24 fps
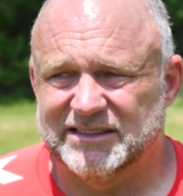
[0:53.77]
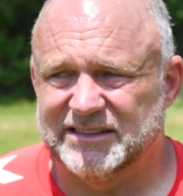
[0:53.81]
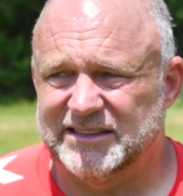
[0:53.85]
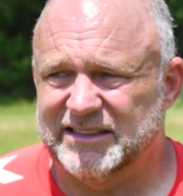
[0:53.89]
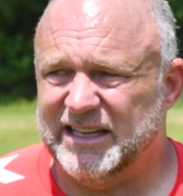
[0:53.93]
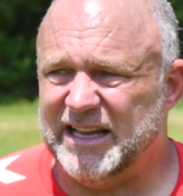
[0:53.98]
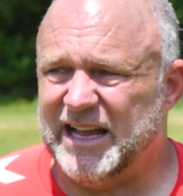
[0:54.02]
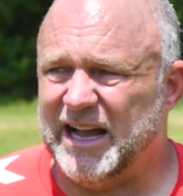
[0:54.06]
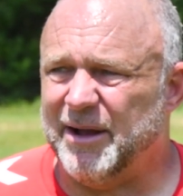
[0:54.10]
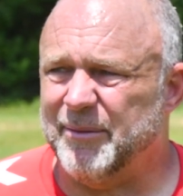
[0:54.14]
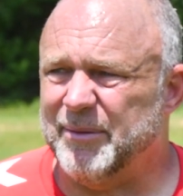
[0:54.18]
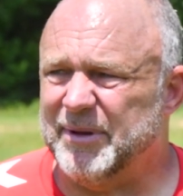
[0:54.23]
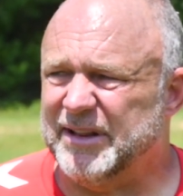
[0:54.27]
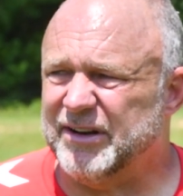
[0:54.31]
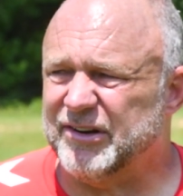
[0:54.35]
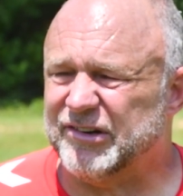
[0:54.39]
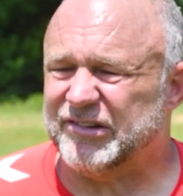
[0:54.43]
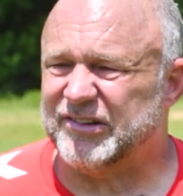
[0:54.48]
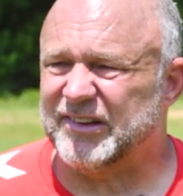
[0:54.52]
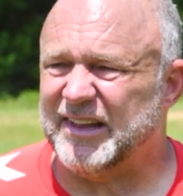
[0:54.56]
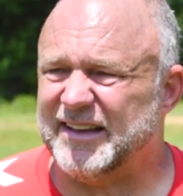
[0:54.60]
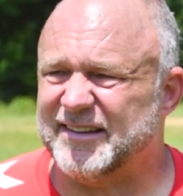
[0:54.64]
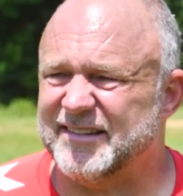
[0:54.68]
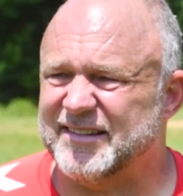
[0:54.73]
Yeah, I mean,
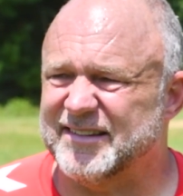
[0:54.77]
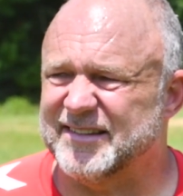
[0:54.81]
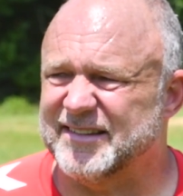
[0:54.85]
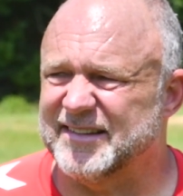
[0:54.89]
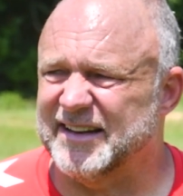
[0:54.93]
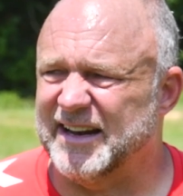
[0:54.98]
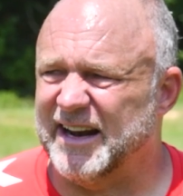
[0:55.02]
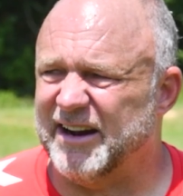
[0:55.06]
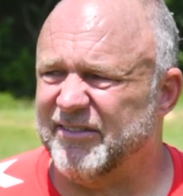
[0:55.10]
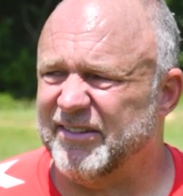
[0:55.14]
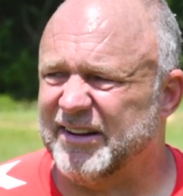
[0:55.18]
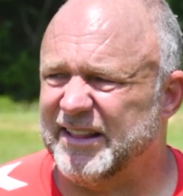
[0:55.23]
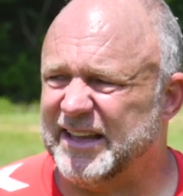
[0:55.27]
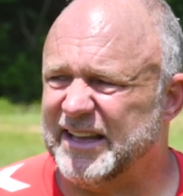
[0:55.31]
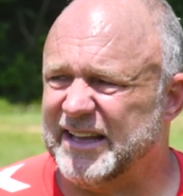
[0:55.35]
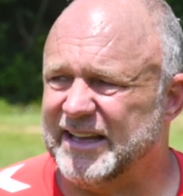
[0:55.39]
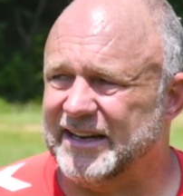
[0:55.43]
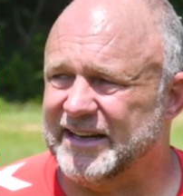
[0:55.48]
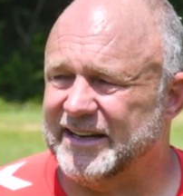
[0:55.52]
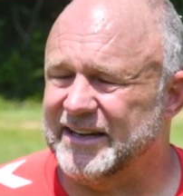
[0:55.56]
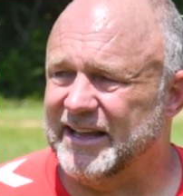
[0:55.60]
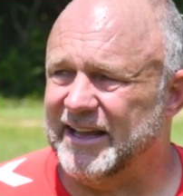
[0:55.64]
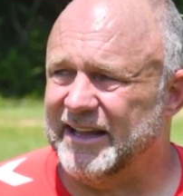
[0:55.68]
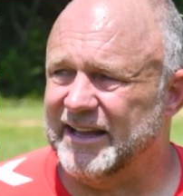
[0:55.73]
there's lessons in
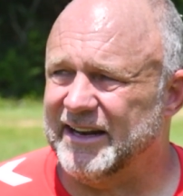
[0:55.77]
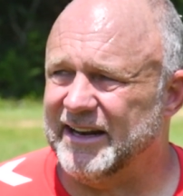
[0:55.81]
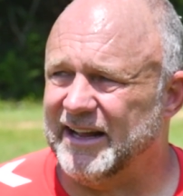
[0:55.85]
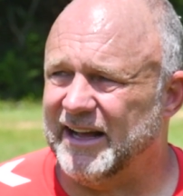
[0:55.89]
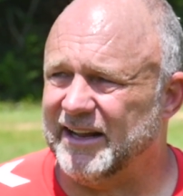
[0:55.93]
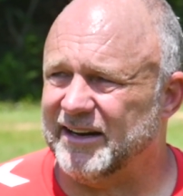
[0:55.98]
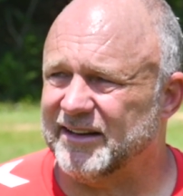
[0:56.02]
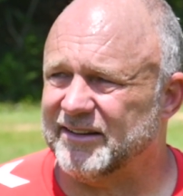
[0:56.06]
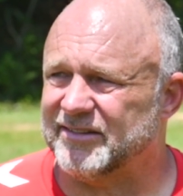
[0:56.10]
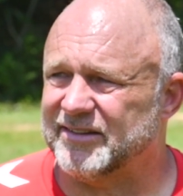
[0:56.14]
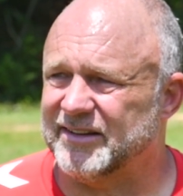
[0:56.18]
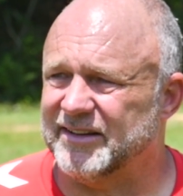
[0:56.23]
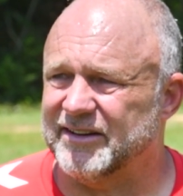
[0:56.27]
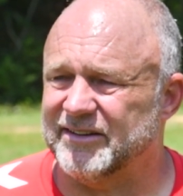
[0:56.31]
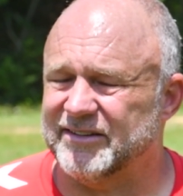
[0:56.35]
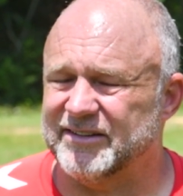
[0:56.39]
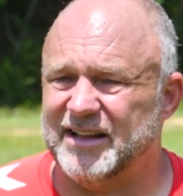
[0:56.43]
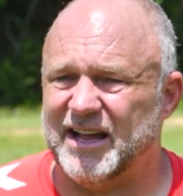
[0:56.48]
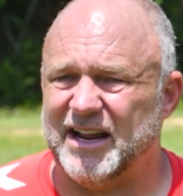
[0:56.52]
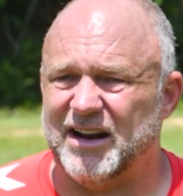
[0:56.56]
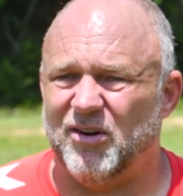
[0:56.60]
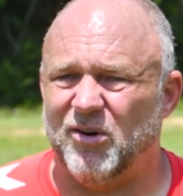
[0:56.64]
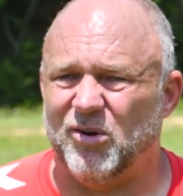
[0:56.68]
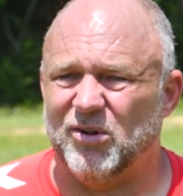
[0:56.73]
everything, and honestly, there's
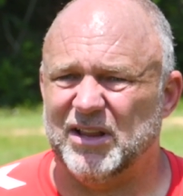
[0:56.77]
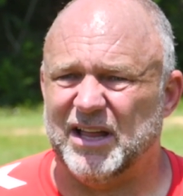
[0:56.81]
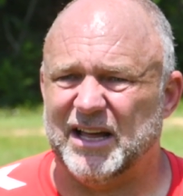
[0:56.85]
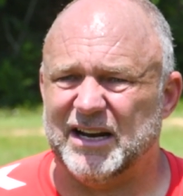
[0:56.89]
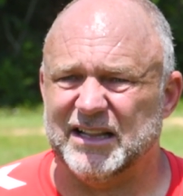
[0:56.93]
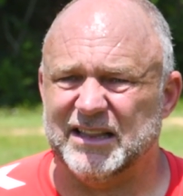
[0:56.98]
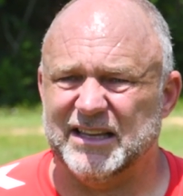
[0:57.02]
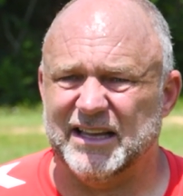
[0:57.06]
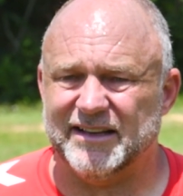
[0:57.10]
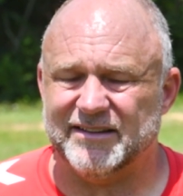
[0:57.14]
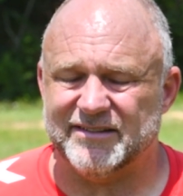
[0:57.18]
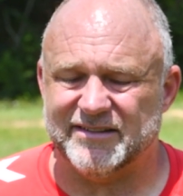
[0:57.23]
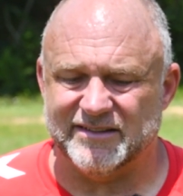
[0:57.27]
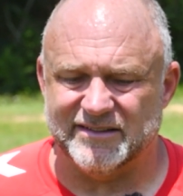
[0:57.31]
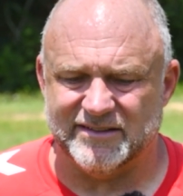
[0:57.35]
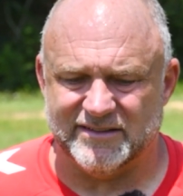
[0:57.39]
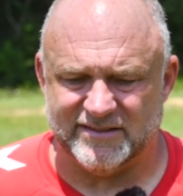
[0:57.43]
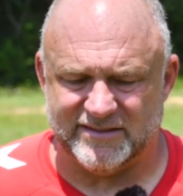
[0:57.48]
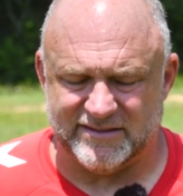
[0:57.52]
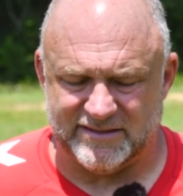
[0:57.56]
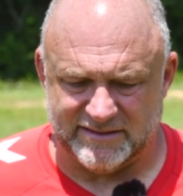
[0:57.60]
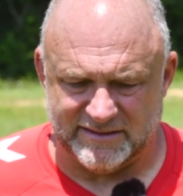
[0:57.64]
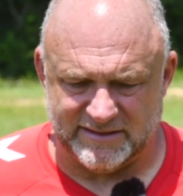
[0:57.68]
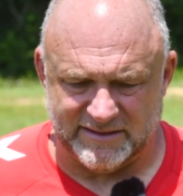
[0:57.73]
not a whole lot of
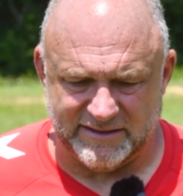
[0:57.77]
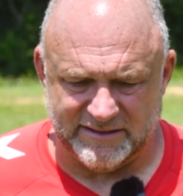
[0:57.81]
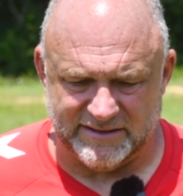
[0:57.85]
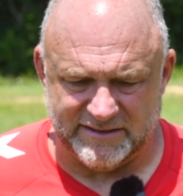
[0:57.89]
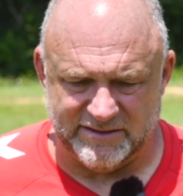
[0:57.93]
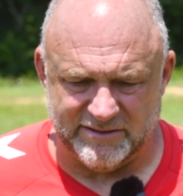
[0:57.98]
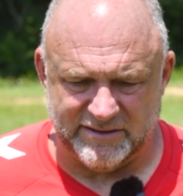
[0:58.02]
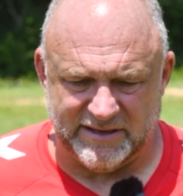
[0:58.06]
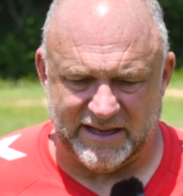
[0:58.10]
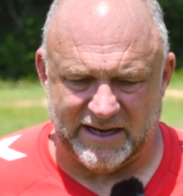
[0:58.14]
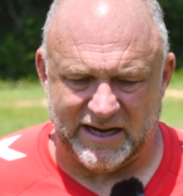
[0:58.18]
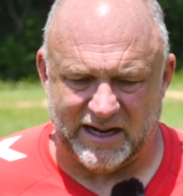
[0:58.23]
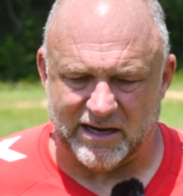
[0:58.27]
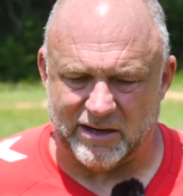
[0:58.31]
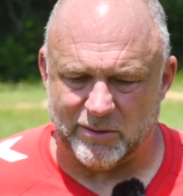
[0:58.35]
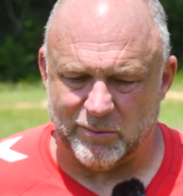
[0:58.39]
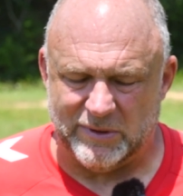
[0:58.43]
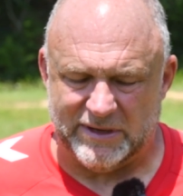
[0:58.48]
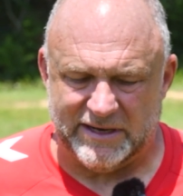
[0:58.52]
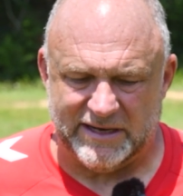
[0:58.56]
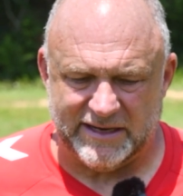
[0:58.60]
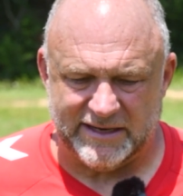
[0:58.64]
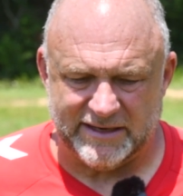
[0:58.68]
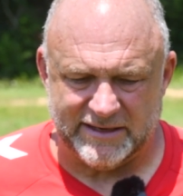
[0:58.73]
lessons that you get out of
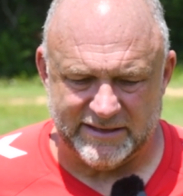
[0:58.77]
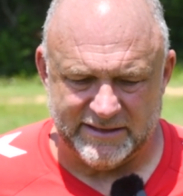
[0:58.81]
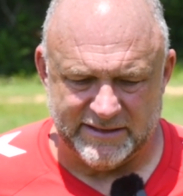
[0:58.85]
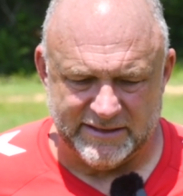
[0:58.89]
winning.